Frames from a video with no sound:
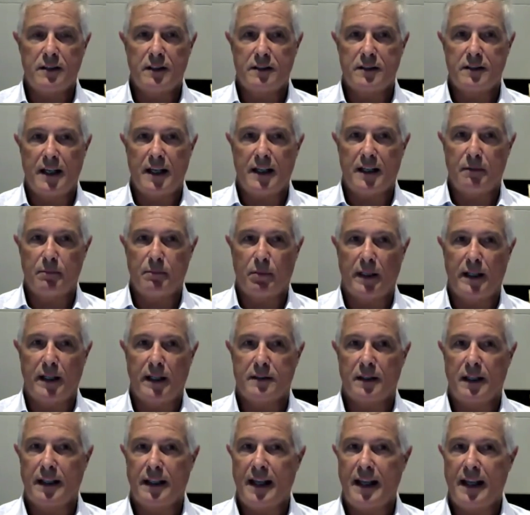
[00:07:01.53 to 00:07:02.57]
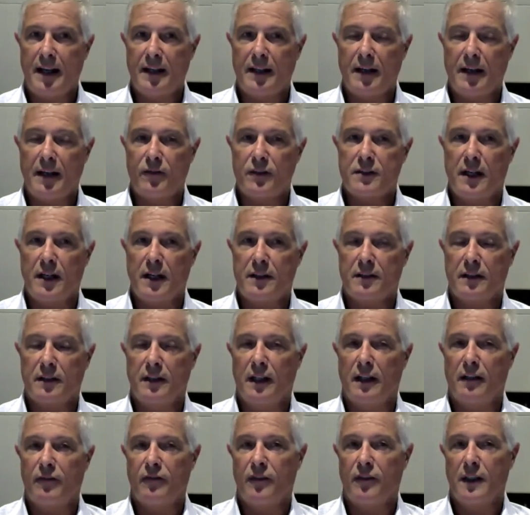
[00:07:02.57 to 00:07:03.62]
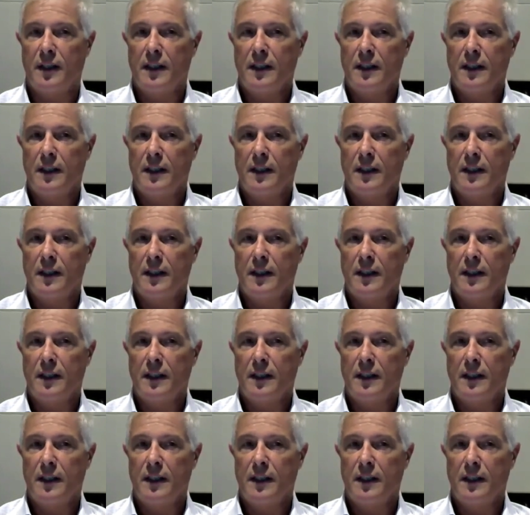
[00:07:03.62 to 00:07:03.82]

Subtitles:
that's taking place. And I can't emphasize enough